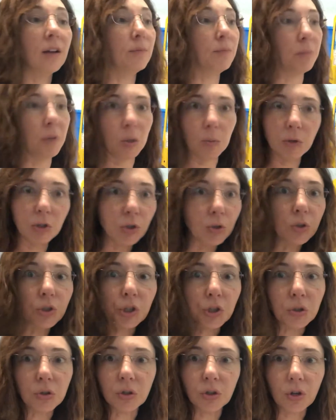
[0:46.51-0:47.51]
Maybe two
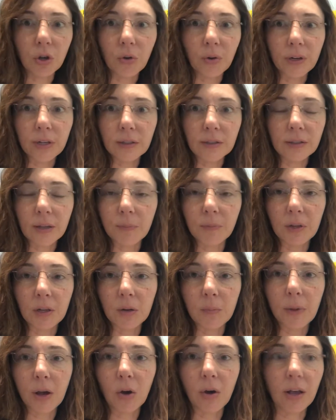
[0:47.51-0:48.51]
children know something
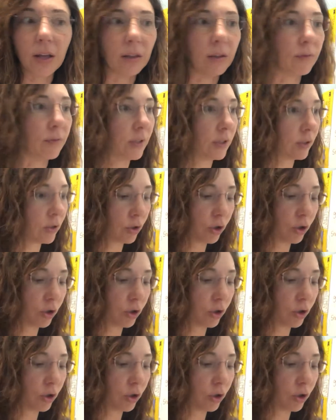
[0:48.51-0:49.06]
about elephants.